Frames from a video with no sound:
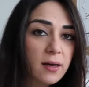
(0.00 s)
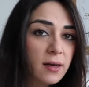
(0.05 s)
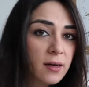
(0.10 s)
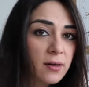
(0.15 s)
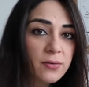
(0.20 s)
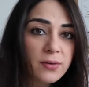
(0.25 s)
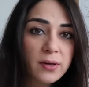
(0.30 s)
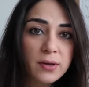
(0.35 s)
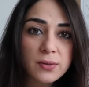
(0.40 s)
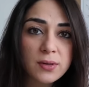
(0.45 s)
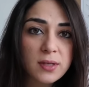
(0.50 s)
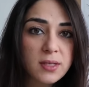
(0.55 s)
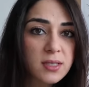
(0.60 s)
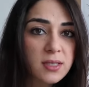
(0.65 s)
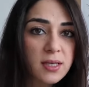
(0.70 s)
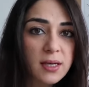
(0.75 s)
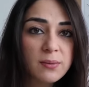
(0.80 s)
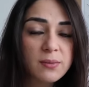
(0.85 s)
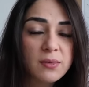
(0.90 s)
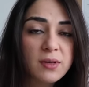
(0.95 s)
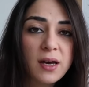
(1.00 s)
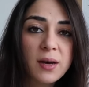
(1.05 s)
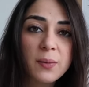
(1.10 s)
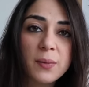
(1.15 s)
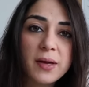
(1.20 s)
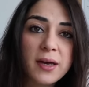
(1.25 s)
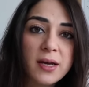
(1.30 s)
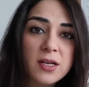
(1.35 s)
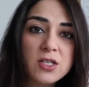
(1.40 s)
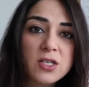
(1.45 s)
around the same
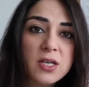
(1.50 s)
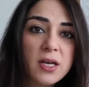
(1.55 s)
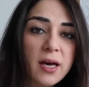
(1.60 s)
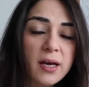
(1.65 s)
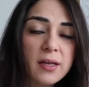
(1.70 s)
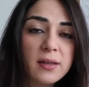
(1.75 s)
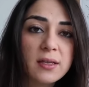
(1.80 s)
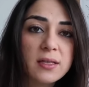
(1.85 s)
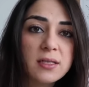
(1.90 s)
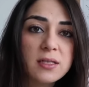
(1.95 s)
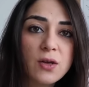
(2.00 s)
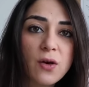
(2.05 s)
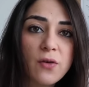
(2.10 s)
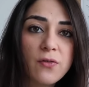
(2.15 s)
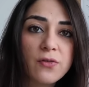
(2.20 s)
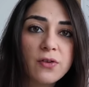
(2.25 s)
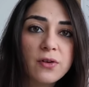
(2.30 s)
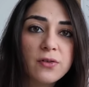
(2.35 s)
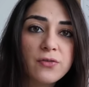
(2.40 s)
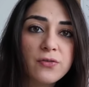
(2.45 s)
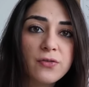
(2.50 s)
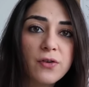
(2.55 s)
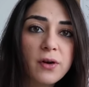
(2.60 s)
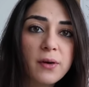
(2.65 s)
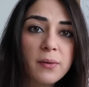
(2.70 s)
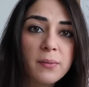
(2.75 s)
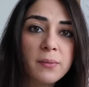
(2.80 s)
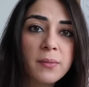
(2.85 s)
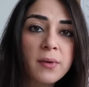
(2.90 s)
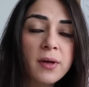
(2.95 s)
time I actually had this offer
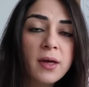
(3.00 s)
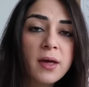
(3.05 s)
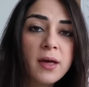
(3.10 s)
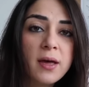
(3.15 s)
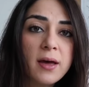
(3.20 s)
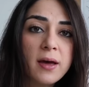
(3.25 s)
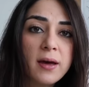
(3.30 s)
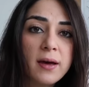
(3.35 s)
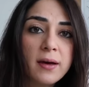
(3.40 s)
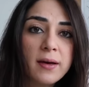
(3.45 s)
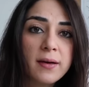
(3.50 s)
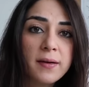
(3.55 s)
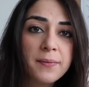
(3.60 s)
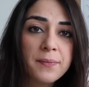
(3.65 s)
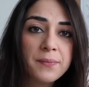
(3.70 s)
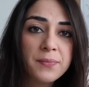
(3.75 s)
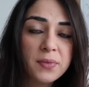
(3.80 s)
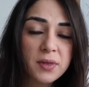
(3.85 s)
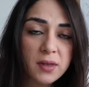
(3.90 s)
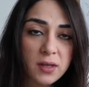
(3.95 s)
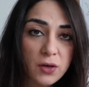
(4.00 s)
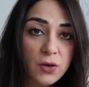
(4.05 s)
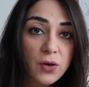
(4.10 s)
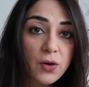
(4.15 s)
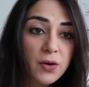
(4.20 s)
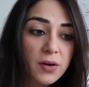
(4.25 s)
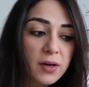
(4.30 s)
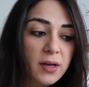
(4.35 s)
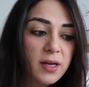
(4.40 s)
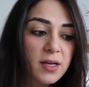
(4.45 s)
from um, the
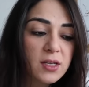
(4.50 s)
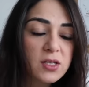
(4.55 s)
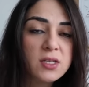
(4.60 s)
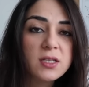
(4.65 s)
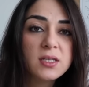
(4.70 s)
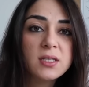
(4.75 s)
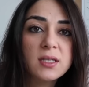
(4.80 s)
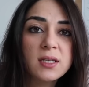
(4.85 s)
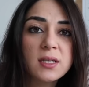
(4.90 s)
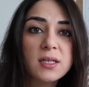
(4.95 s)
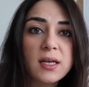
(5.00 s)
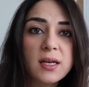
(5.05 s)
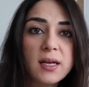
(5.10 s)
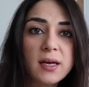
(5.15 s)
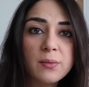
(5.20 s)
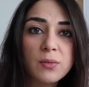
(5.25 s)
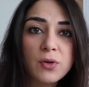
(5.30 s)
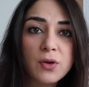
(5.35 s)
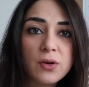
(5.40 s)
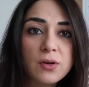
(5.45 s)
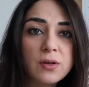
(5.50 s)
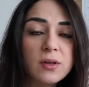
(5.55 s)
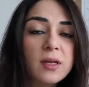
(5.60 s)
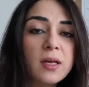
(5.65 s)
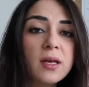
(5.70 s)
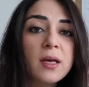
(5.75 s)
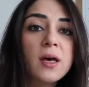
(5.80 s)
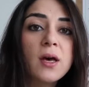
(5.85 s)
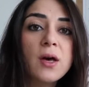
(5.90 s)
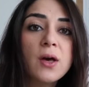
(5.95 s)
current agency that I'm
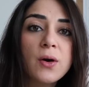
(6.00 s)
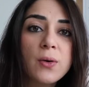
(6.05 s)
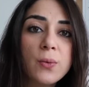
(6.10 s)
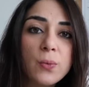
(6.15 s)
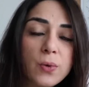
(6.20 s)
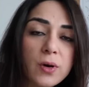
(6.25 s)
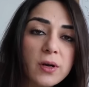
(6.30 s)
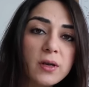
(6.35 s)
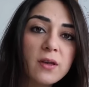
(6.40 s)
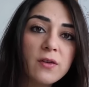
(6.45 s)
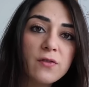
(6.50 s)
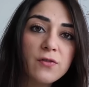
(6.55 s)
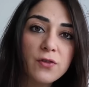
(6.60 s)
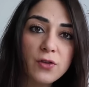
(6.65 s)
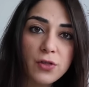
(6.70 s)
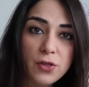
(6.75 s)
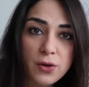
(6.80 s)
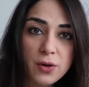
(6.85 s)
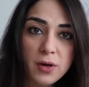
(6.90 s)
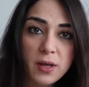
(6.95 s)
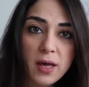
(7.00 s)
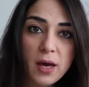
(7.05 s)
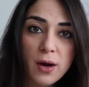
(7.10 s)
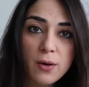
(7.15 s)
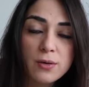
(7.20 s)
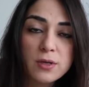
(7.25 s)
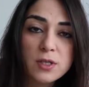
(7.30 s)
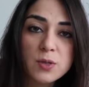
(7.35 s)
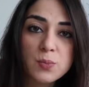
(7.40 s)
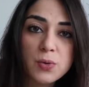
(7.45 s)
currently working for 30
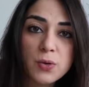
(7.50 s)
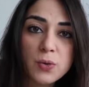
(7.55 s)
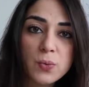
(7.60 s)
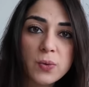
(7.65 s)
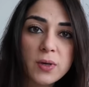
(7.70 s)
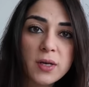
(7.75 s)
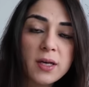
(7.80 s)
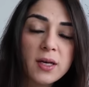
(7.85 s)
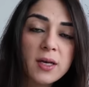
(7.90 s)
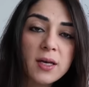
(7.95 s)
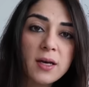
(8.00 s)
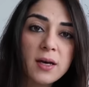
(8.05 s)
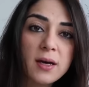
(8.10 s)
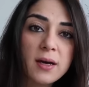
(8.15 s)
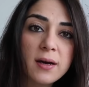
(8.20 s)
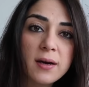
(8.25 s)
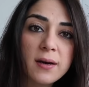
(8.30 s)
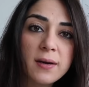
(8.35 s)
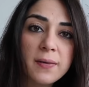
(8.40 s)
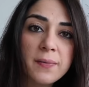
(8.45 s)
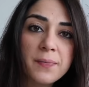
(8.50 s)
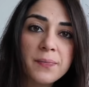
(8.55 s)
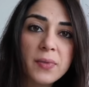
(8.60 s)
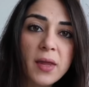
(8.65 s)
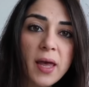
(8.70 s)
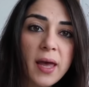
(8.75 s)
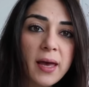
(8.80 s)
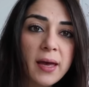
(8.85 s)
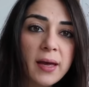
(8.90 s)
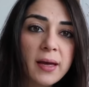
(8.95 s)
hours per week
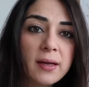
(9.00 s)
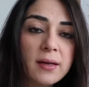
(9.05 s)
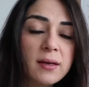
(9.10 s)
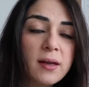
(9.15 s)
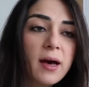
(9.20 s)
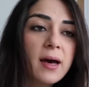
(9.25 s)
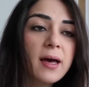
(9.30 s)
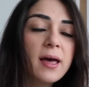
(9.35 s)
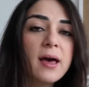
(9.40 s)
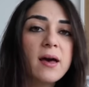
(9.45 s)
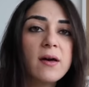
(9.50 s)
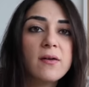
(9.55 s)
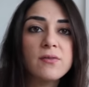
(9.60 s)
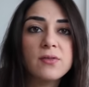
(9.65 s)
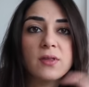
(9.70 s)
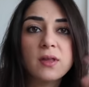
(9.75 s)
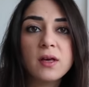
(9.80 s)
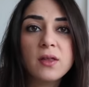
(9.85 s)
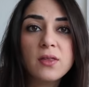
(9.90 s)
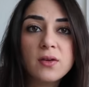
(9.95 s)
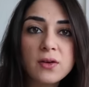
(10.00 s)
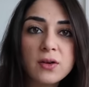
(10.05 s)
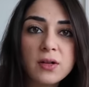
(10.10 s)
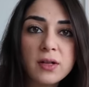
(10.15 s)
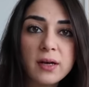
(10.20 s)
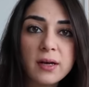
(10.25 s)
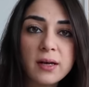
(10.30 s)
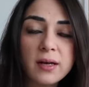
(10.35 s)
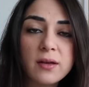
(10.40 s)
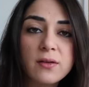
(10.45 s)
um, and I have the other
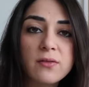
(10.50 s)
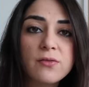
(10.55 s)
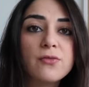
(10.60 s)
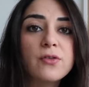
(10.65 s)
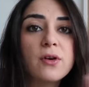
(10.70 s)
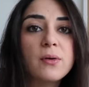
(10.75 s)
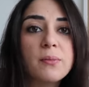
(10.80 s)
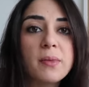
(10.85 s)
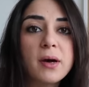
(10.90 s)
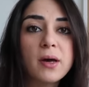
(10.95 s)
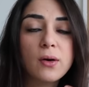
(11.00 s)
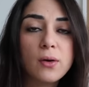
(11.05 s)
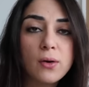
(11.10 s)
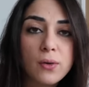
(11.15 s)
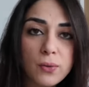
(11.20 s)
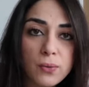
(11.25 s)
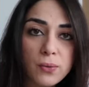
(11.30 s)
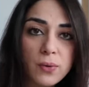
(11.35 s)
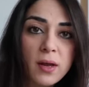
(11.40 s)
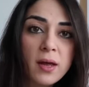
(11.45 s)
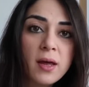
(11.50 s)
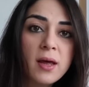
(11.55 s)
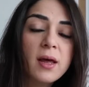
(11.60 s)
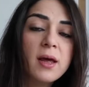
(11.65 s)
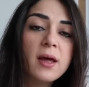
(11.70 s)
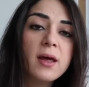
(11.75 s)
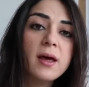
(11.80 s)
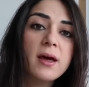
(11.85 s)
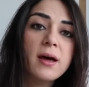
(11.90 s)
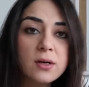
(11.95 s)
client from my own
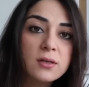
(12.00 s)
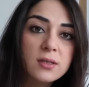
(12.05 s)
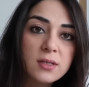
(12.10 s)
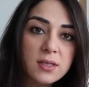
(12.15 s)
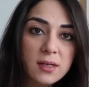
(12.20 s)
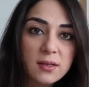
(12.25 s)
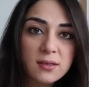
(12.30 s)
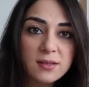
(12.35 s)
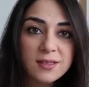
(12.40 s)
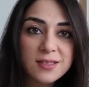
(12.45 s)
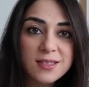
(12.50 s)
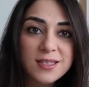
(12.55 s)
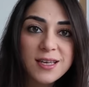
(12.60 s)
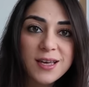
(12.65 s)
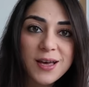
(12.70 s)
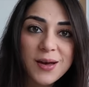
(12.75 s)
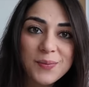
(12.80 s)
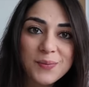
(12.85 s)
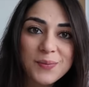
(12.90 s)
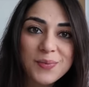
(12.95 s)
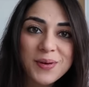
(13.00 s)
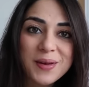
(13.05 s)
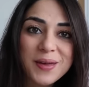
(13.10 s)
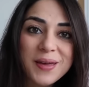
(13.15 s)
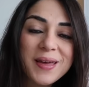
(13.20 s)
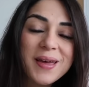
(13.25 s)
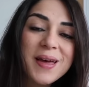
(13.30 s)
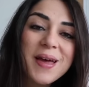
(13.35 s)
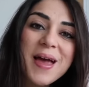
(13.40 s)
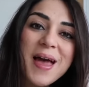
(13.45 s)
consultancy
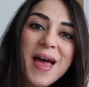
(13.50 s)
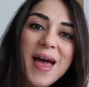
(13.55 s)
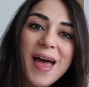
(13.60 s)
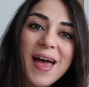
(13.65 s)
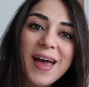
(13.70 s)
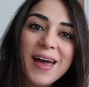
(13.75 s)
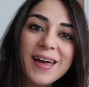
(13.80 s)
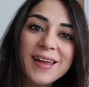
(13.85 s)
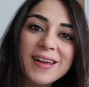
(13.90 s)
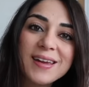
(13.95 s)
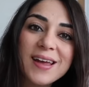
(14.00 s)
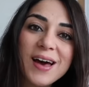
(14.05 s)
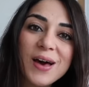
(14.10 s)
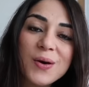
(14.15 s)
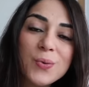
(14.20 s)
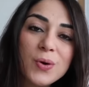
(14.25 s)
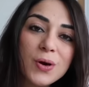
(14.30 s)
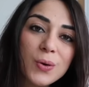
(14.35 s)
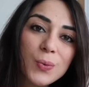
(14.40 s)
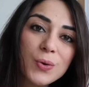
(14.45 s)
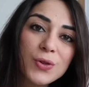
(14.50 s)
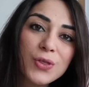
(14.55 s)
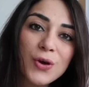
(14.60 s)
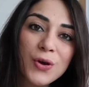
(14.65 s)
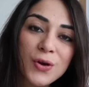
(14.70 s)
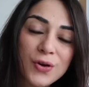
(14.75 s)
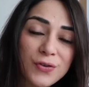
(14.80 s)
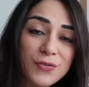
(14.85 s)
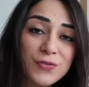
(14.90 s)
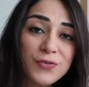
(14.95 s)
company and I work with
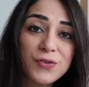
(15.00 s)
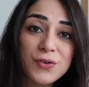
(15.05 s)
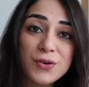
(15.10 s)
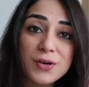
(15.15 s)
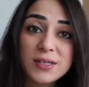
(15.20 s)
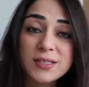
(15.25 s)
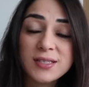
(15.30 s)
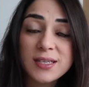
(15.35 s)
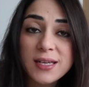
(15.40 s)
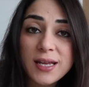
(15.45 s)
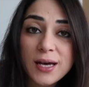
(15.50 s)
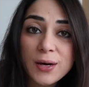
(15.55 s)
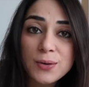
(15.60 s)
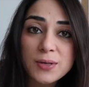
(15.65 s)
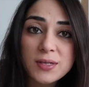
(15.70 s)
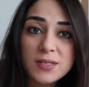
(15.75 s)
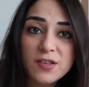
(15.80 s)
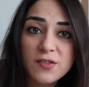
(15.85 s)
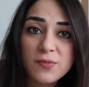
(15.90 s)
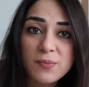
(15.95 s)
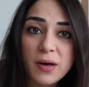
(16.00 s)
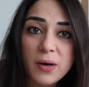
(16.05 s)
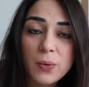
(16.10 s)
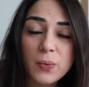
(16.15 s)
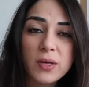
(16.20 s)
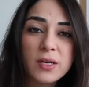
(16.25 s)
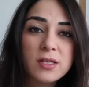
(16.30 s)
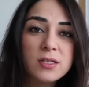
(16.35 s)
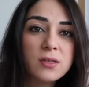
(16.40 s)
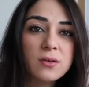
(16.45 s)
her for 10 hours of my
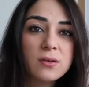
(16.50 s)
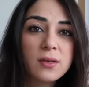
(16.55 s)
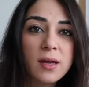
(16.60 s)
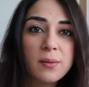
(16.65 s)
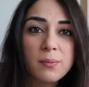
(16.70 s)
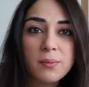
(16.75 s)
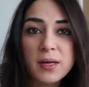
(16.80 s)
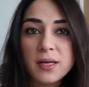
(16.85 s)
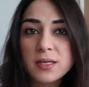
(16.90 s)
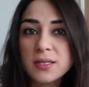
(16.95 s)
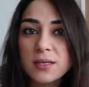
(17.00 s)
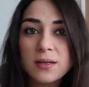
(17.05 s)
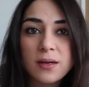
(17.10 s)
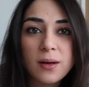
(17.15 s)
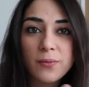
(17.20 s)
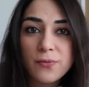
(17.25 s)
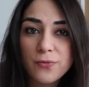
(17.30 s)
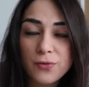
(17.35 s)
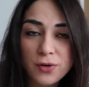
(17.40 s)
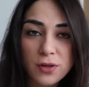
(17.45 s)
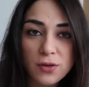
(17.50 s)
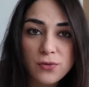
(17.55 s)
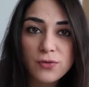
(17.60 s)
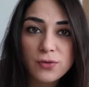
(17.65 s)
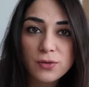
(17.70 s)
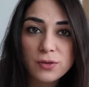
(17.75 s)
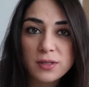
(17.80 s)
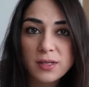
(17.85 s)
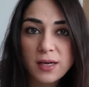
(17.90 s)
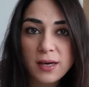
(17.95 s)
week so that makes it up for the
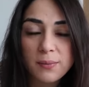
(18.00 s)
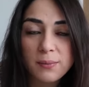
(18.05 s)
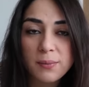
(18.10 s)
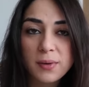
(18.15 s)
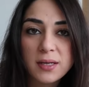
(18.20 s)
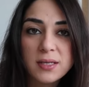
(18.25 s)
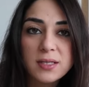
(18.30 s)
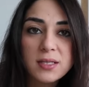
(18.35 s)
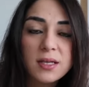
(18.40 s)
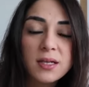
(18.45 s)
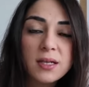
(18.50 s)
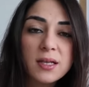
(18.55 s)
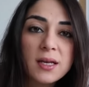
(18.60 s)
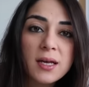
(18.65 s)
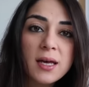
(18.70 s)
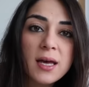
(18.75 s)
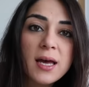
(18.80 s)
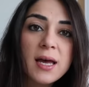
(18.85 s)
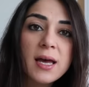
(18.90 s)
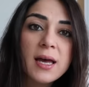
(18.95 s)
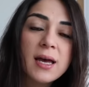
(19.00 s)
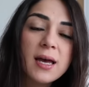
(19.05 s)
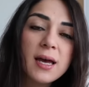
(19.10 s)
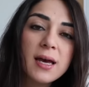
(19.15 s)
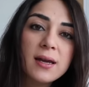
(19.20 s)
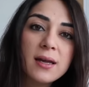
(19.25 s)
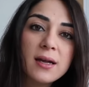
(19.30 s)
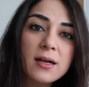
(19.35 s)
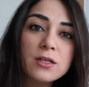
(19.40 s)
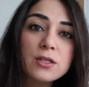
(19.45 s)
full time basically
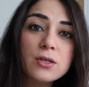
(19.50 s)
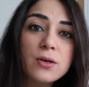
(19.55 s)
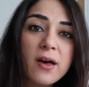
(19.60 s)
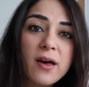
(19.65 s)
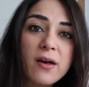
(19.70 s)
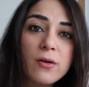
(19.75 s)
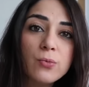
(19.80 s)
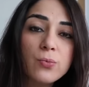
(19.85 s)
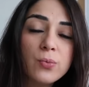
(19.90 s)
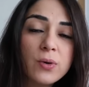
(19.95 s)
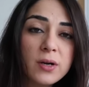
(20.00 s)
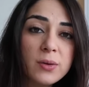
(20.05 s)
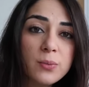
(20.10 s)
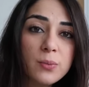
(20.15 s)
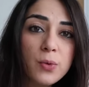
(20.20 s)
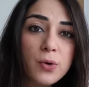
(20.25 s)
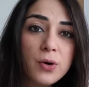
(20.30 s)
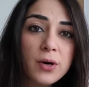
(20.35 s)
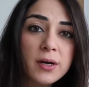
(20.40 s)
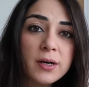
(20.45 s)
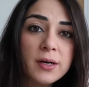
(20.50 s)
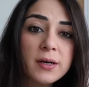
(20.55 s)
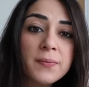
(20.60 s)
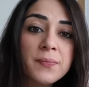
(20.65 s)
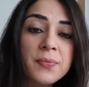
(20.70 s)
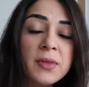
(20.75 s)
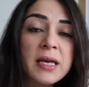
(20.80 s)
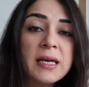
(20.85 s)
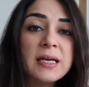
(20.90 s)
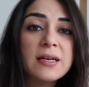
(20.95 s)
and I also have one more
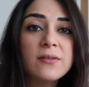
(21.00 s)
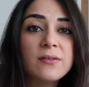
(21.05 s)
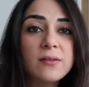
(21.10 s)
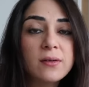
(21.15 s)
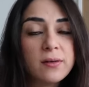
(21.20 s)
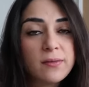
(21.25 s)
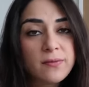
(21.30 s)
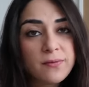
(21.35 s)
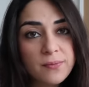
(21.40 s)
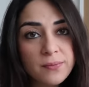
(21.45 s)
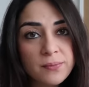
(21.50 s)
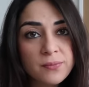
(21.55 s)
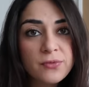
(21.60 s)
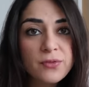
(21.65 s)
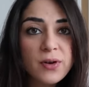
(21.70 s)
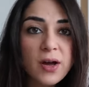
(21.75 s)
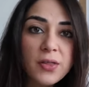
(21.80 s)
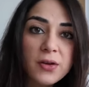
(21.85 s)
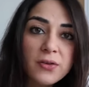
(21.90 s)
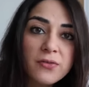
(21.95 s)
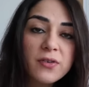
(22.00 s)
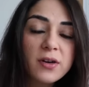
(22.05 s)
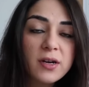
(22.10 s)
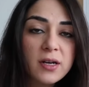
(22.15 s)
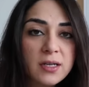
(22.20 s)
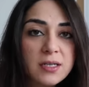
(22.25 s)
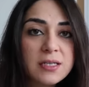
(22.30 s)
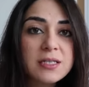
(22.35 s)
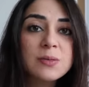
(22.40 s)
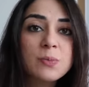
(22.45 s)
rather
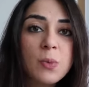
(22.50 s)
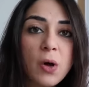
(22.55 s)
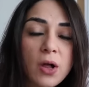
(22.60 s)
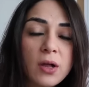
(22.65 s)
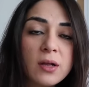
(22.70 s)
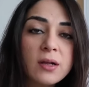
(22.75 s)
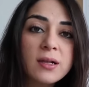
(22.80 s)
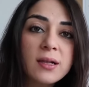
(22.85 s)
very small